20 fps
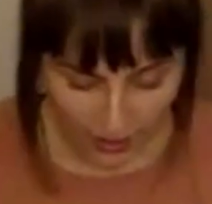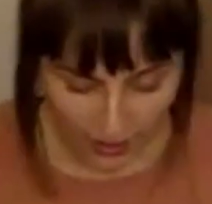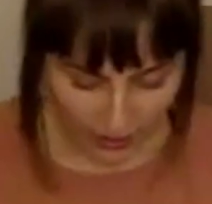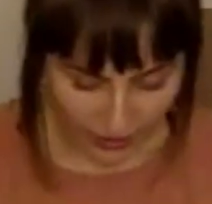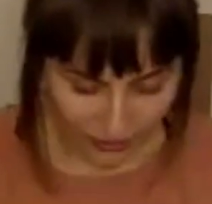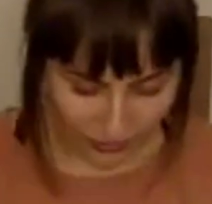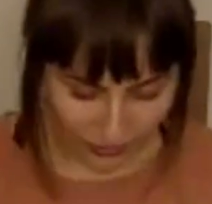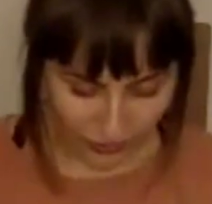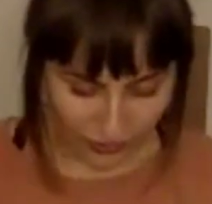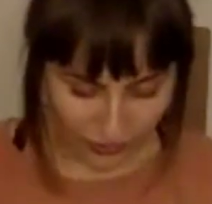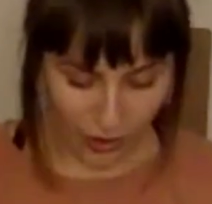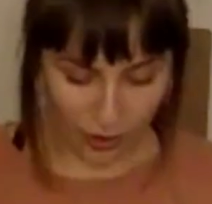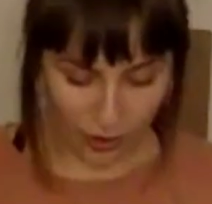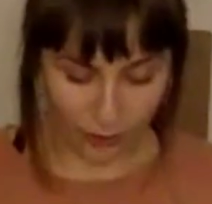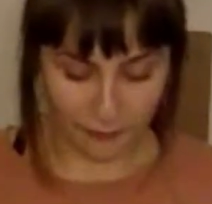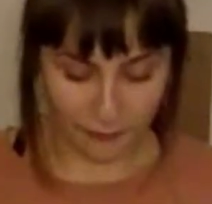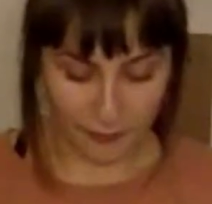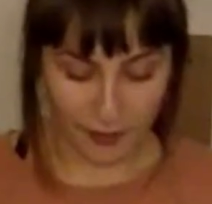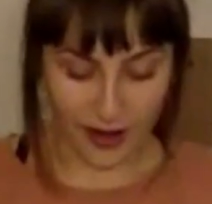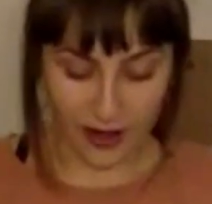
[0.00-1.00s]
And
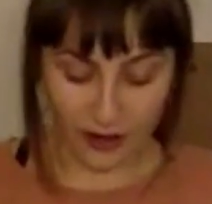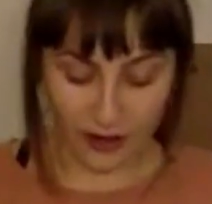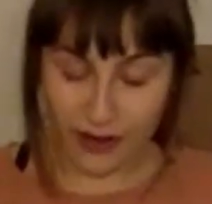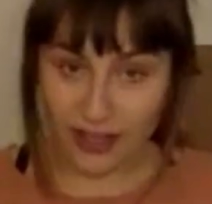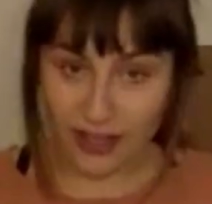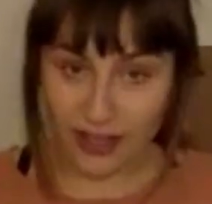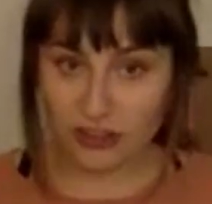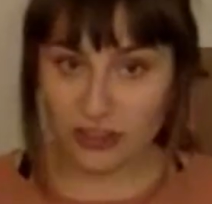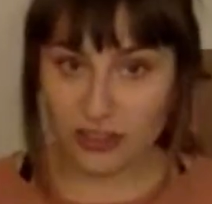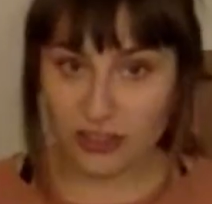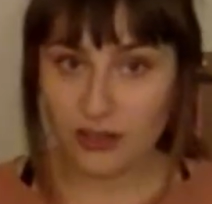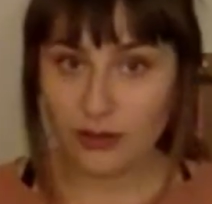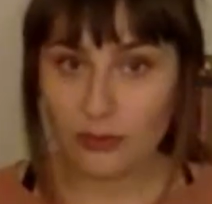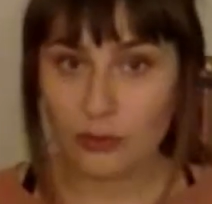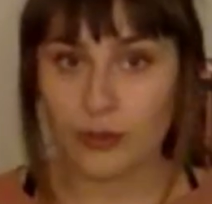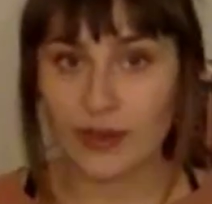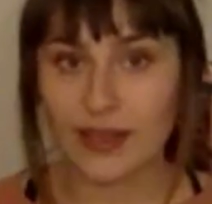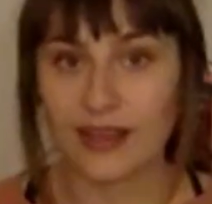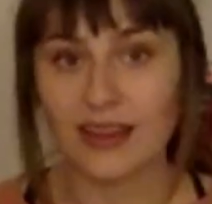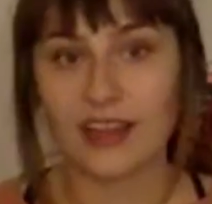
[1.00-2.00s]
so for aeration,
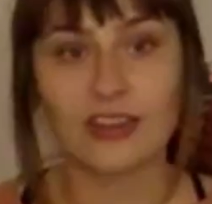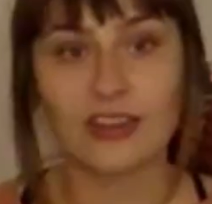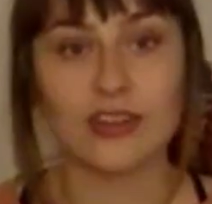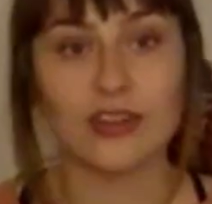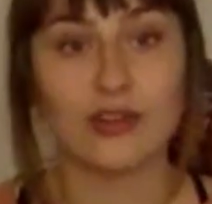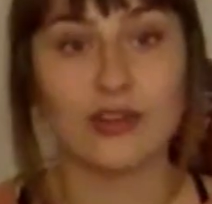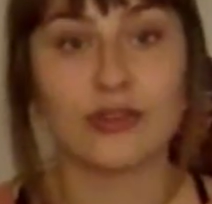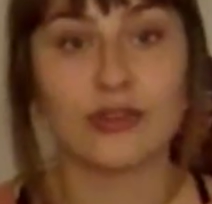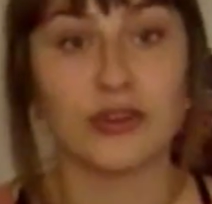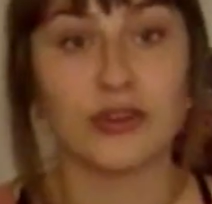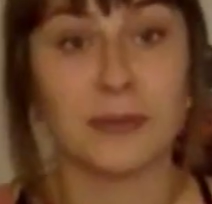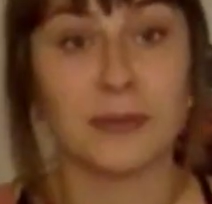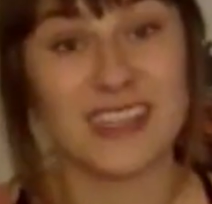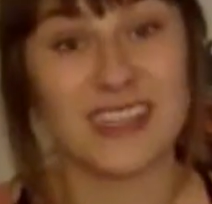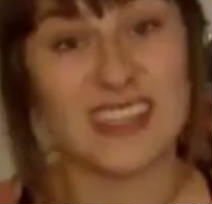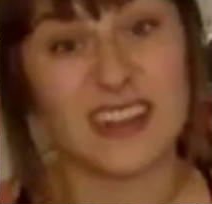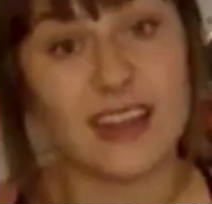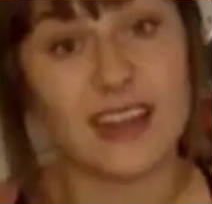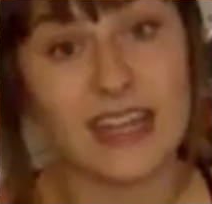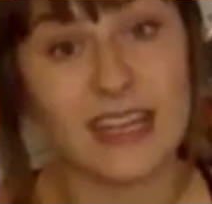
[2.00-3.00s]
we like to use
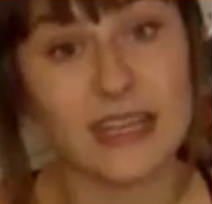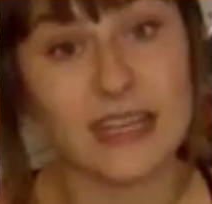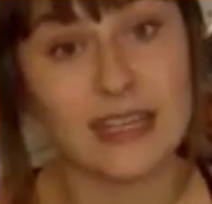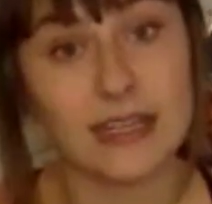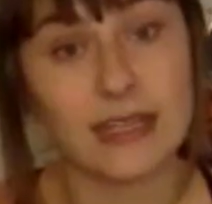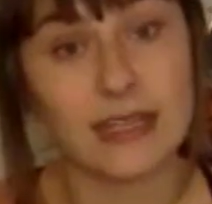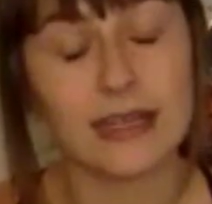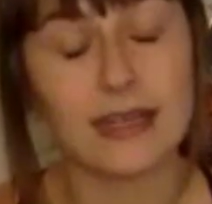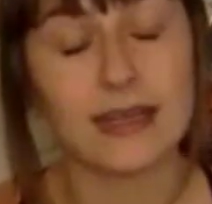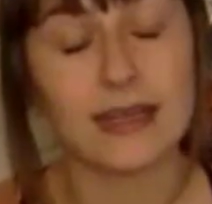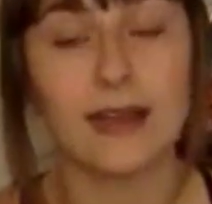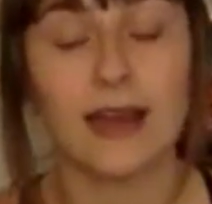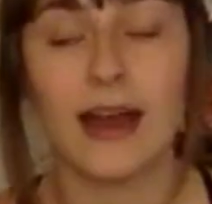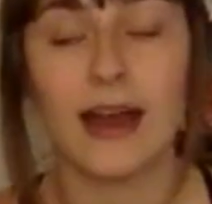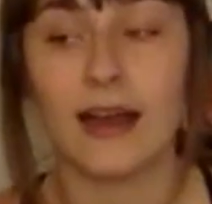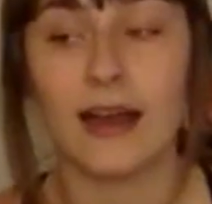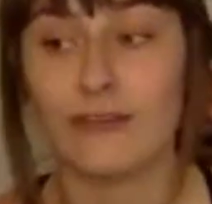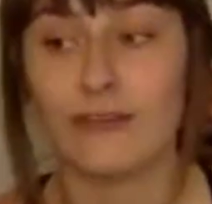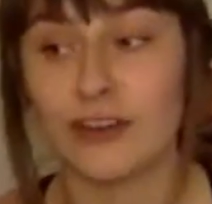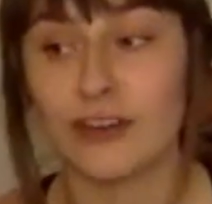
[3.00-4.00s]
vermiculite.
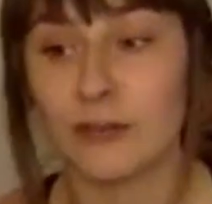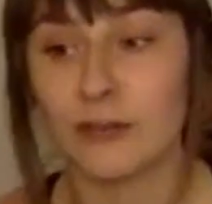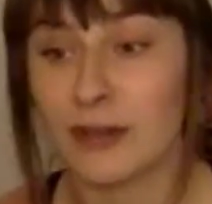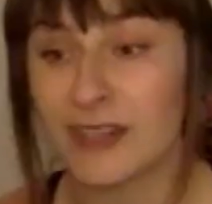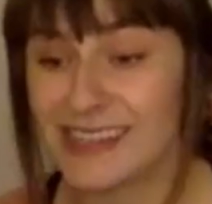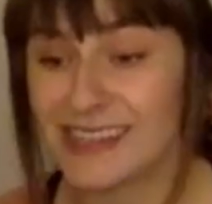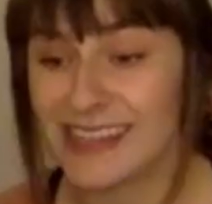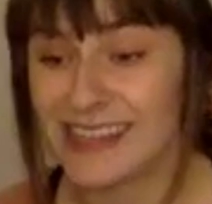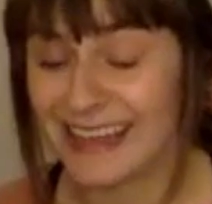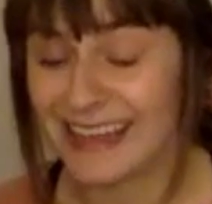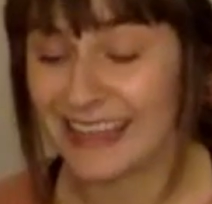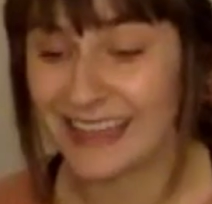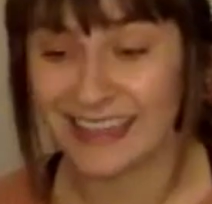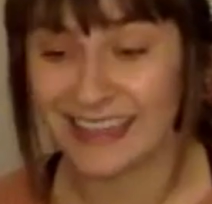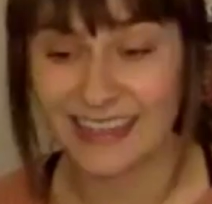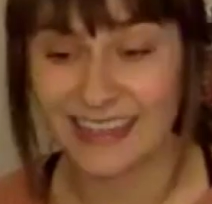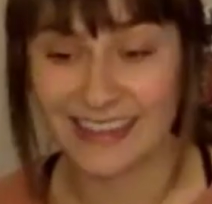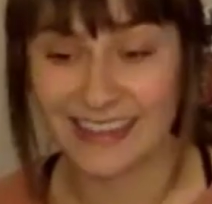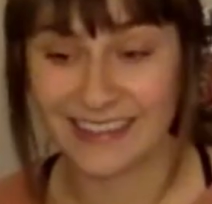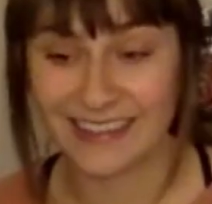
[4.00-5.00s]
Vermiculite
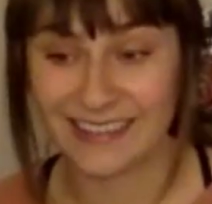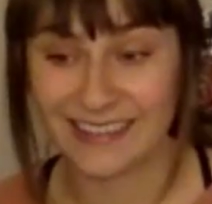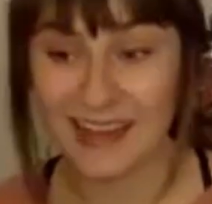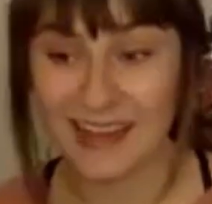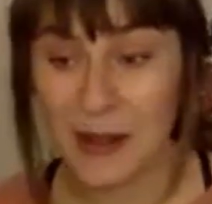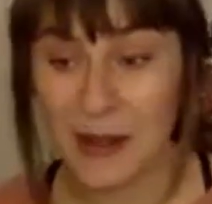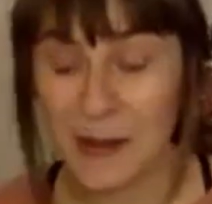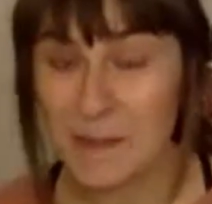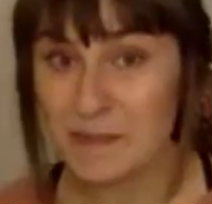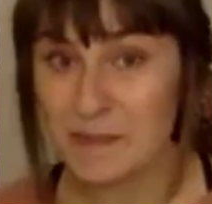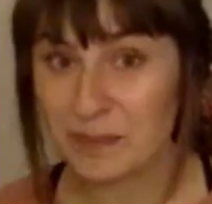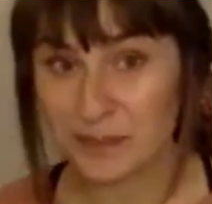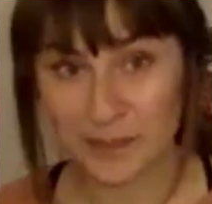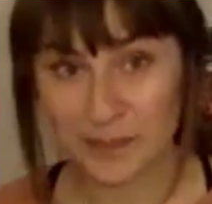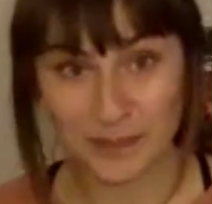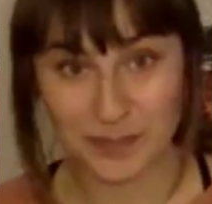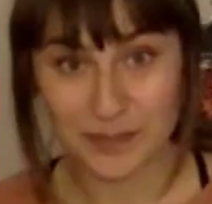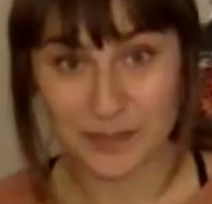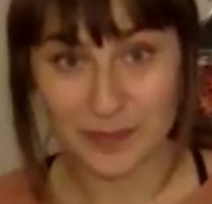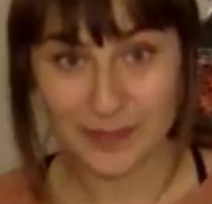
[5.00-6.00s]
is
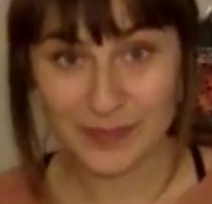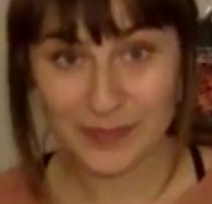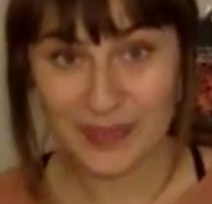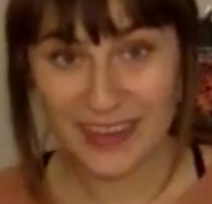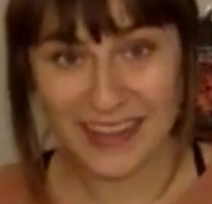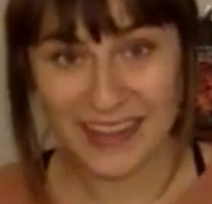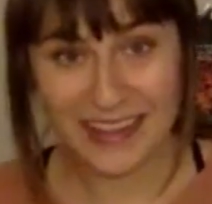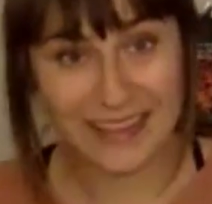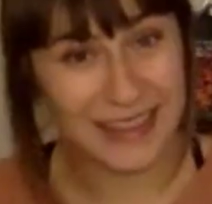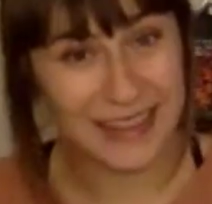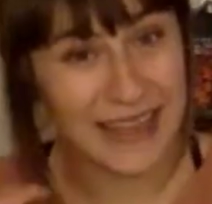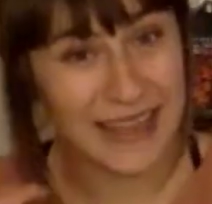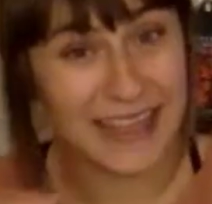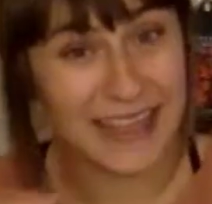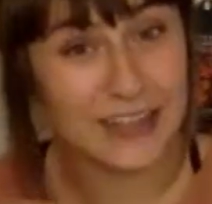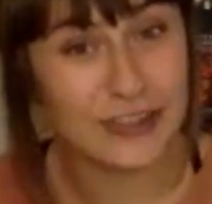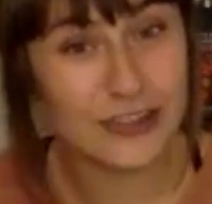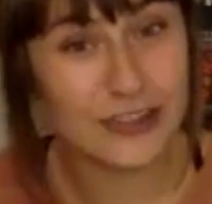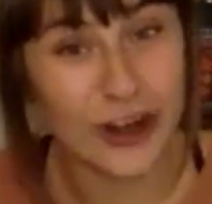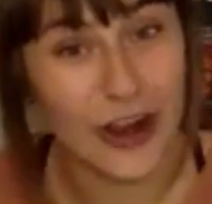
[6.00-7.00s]
clay
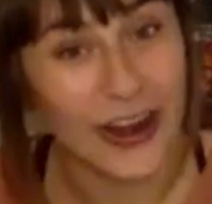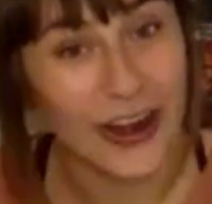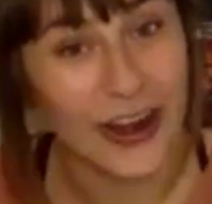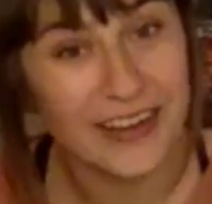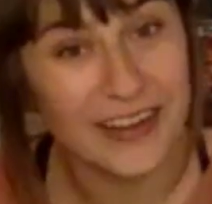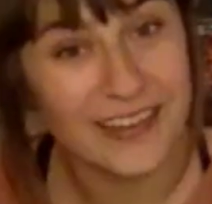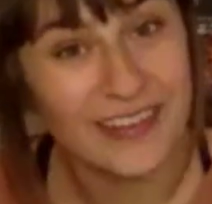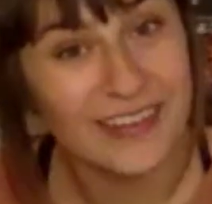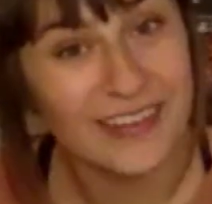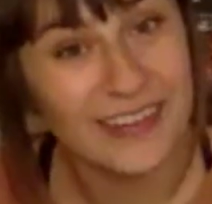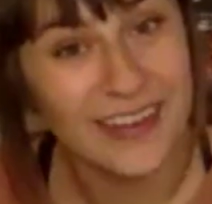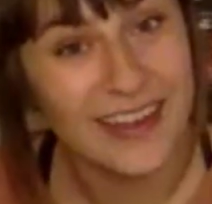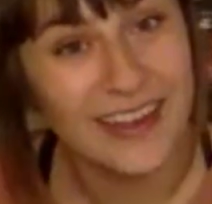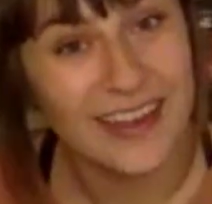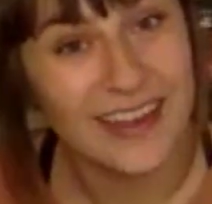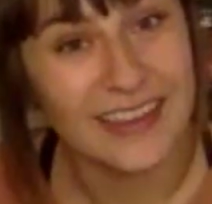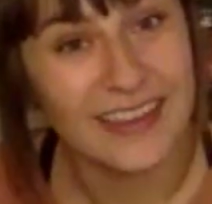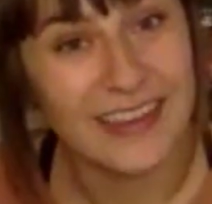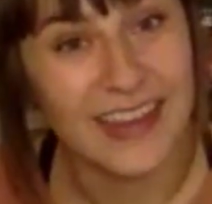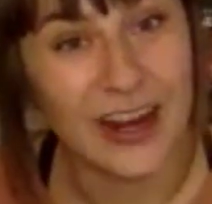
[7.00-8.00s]
shards
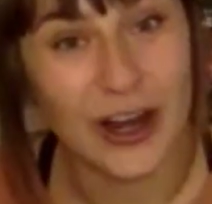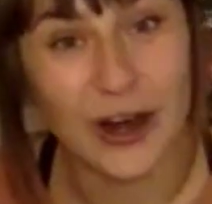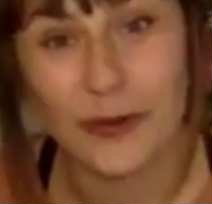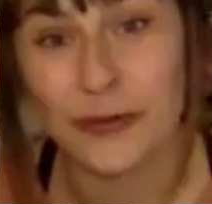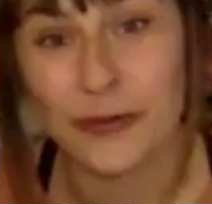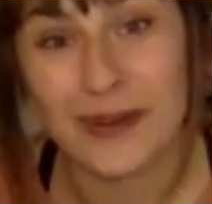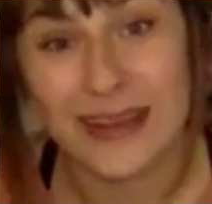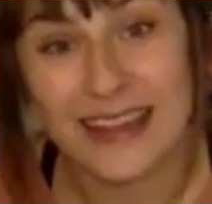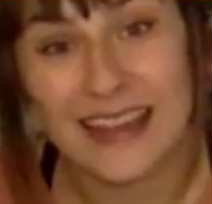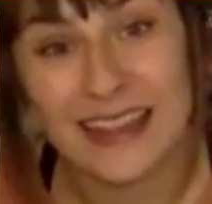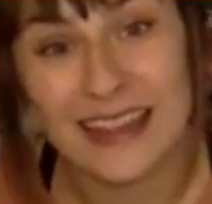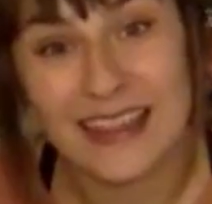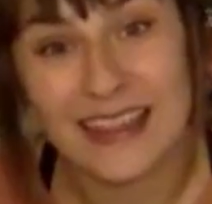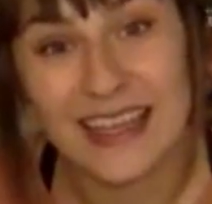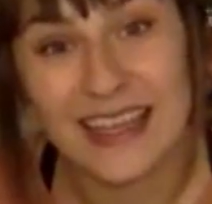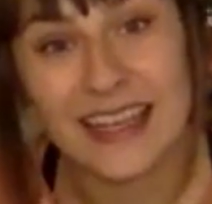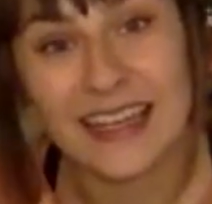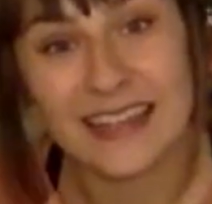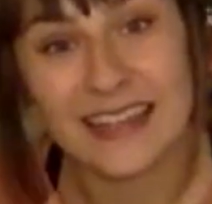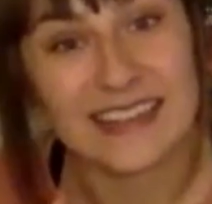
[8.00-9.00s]
that are really thin and